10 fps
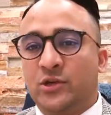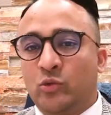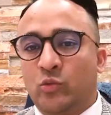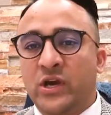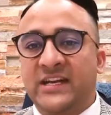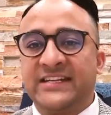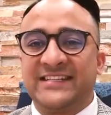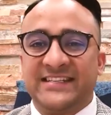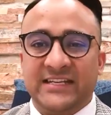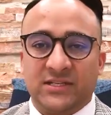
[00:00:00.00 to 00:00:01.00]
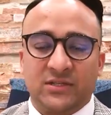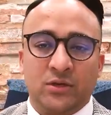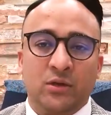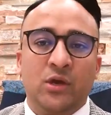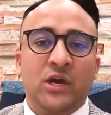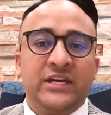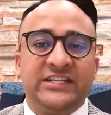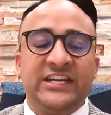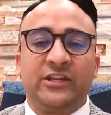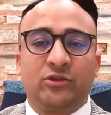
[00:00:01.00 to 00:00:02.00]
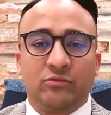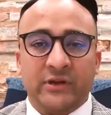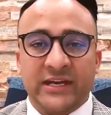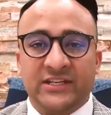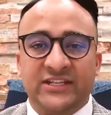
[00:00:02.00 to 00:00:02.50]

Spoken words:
It will work in the tiers. So tier 3,